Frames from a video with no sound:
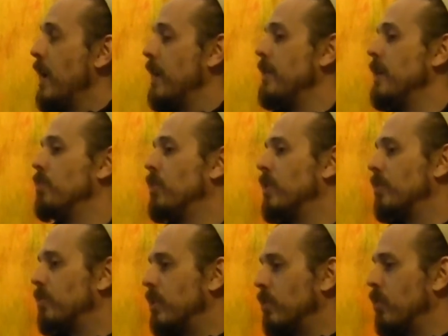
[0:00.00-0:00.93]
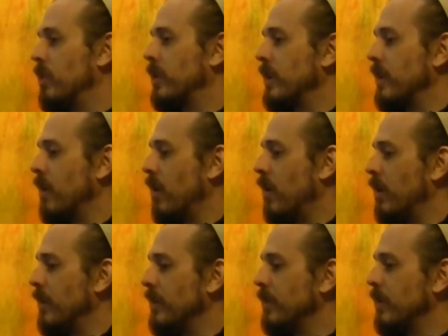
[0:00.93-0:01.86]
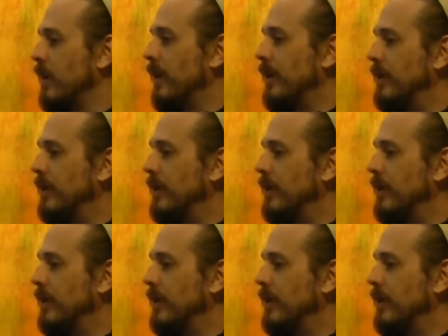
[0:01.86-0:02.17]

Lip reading: And then we're working on,